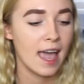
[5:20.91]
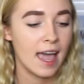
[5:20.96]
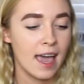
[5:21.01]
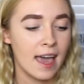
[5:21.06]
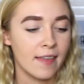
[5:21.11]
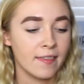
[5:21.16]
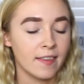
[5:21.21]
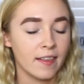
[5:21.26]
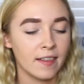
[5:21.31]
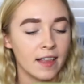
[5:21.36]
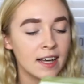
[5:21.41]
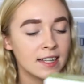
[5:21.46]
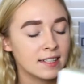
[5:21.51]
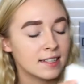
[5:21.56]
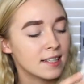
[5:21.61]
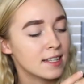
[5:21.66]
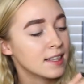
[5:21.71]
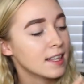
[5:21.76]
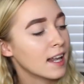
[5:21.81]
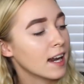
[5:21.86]
And the
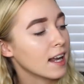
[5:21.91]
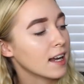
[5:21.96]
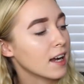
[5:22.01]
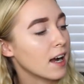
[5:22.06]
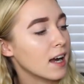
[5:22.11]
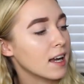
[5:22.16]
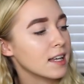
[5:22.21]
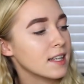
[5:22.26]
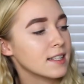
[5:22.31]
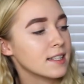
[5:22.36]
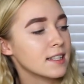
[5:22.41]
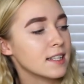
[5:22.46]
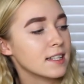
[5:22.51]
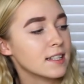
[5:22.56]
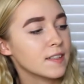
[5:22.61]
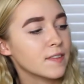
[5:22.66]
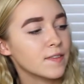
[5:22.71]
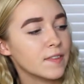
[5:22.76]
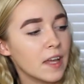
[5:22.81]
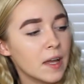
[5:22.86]
last thing that I got is
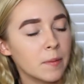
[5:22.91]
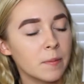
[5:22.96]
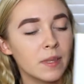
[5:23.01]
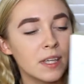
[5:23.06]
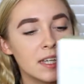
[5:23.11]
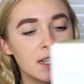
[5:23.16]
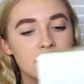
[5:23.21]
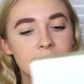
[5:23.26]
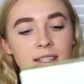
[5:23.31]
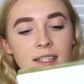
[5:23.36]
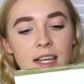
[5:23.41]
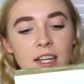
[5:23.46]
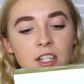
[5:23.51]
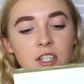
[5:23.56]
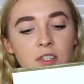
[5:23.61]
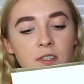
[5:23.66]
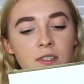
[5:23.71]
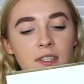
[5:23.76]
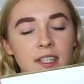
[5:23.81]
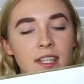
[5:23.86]
this Family
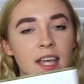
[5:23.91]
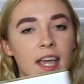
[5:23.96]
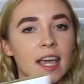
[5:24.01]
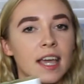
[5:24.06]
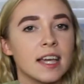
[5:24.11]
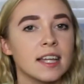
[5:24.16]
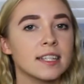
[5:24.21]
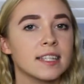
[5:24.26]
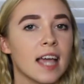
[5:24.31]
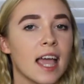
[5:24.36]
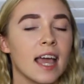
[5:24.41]
Essentials kit,